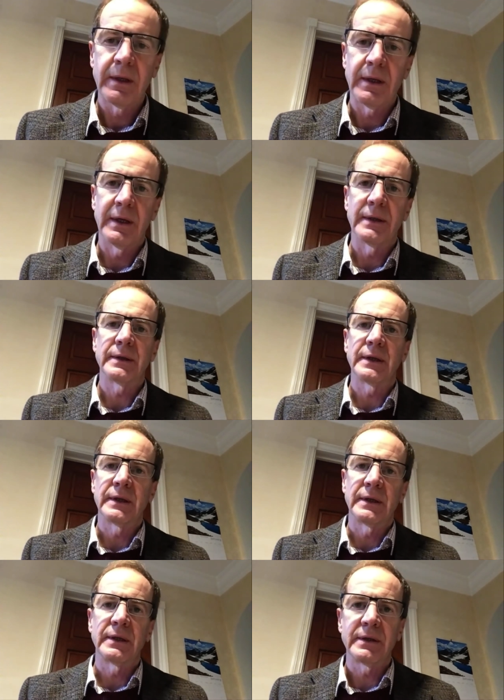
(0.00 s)
in
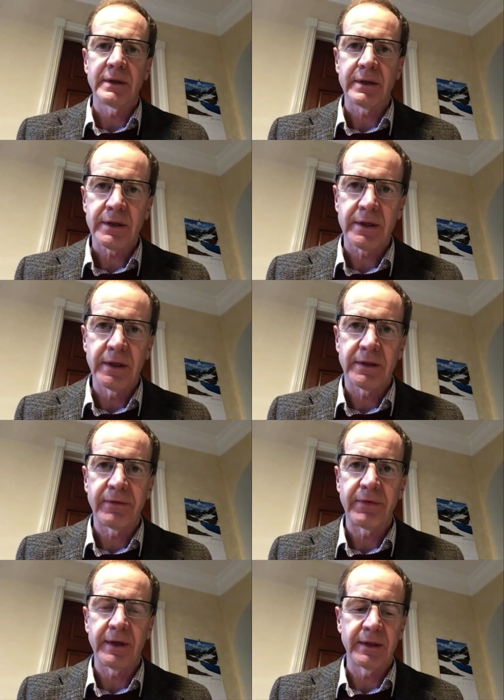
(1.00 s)
the
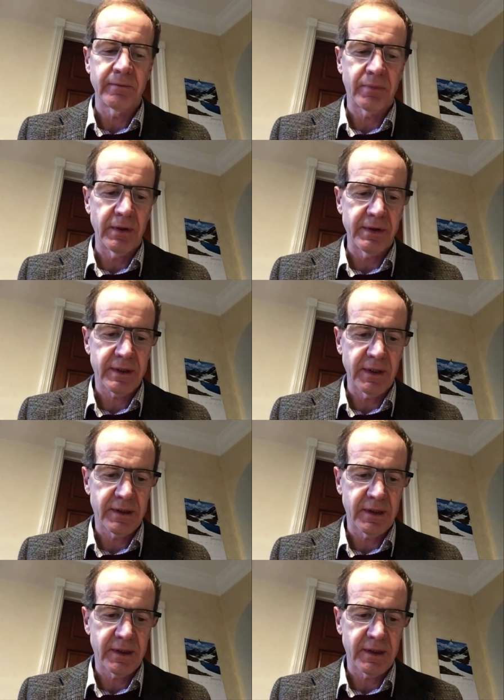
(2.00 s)
certifying process,
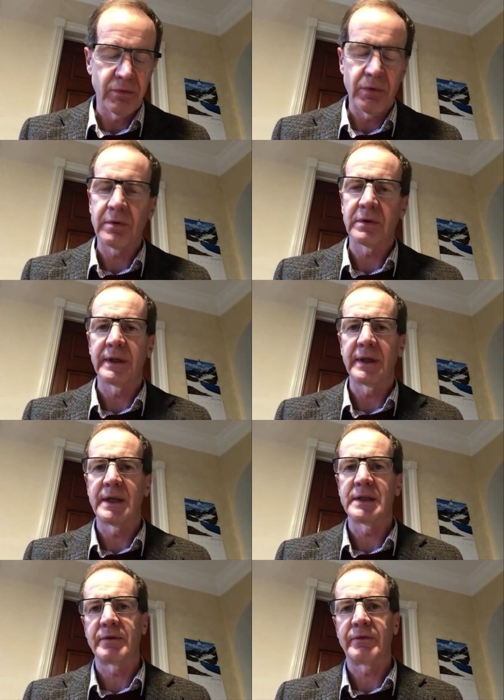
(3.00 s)
so he wrongly
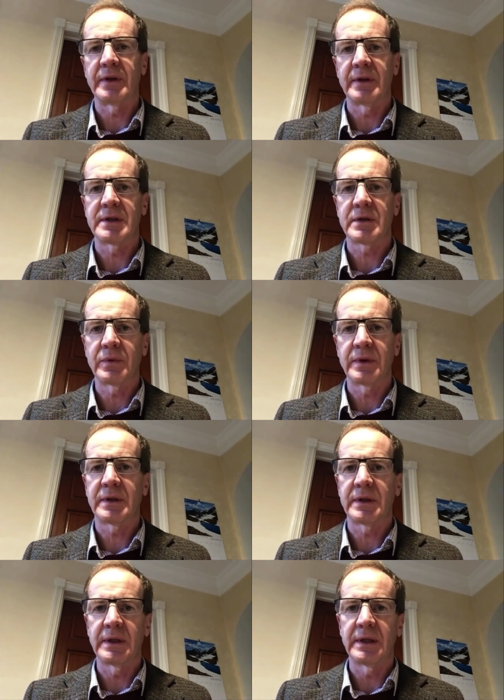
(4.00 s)
interferes with
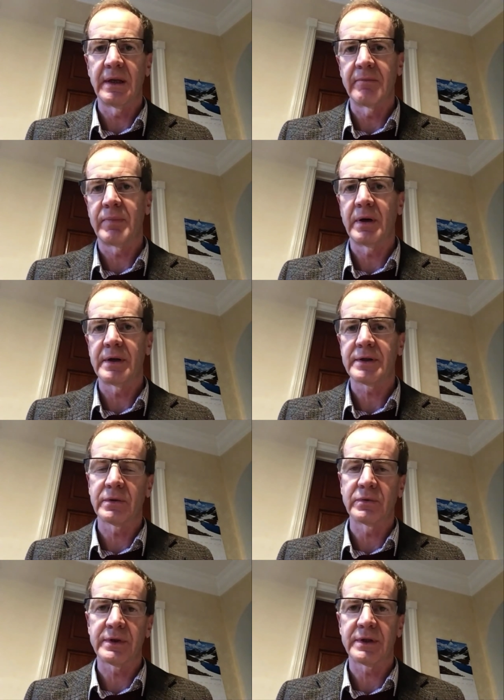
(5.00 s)
the
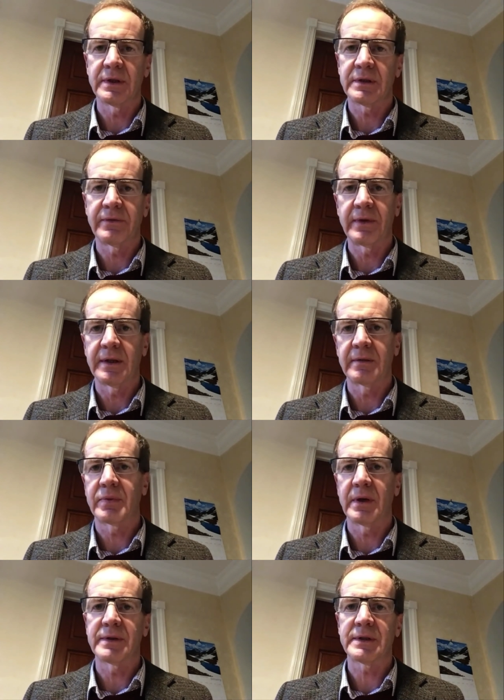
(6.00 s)
impartial certifying
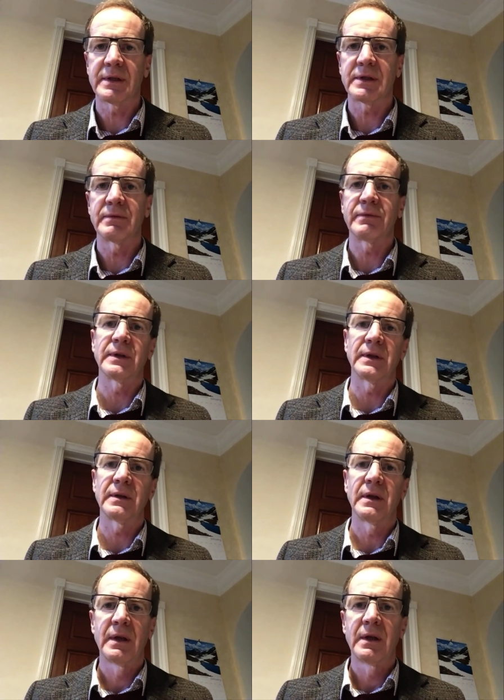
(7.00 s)
process of the
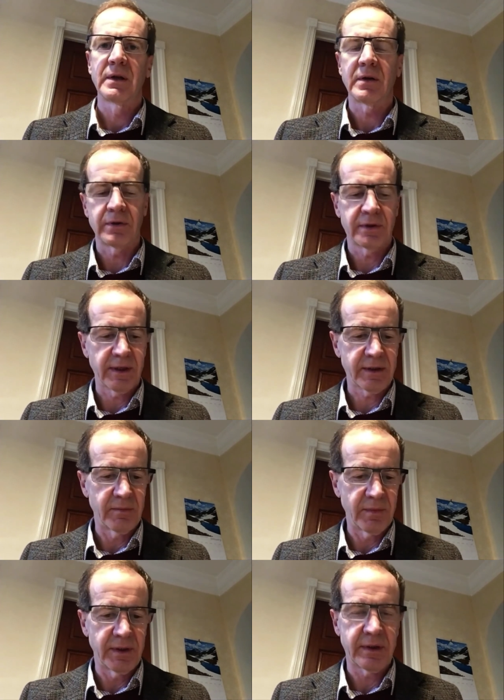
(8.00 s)
contract
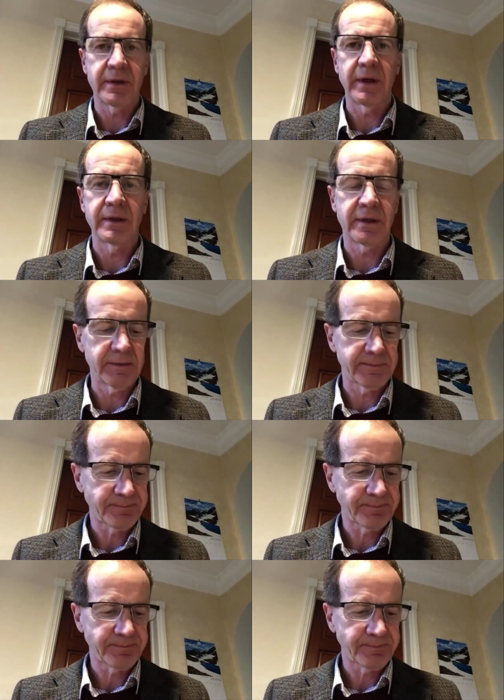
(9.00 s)
administrator.